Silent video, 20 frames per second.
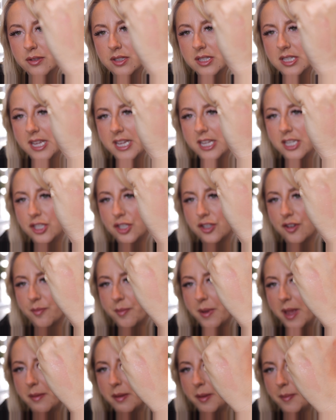tinge of
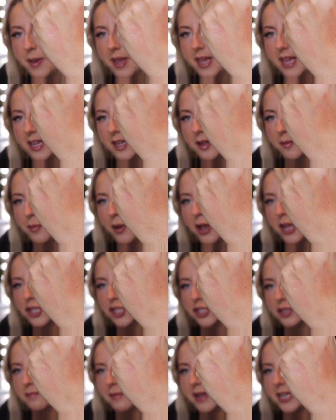baby pink, but it
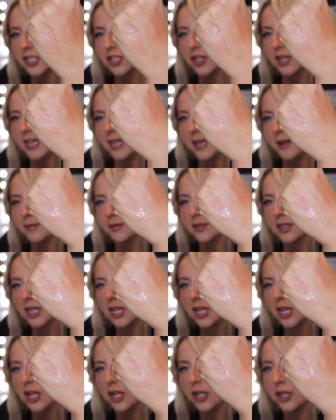just makes your lips
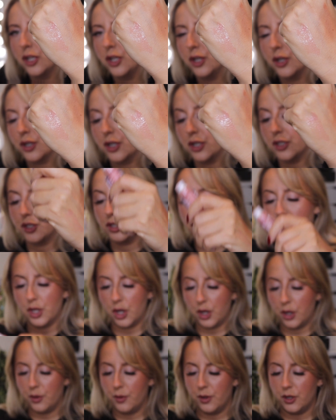look
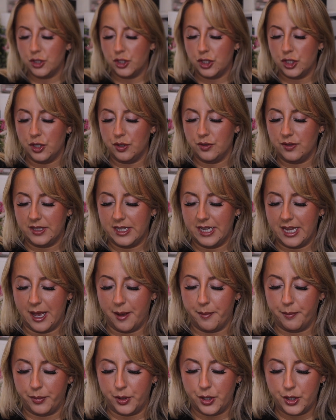so juicy
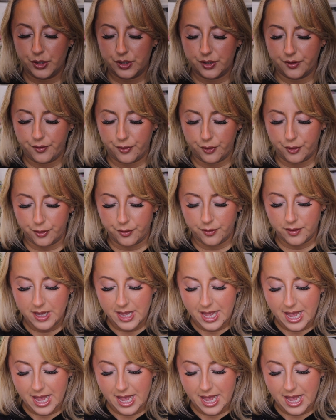and beautiful.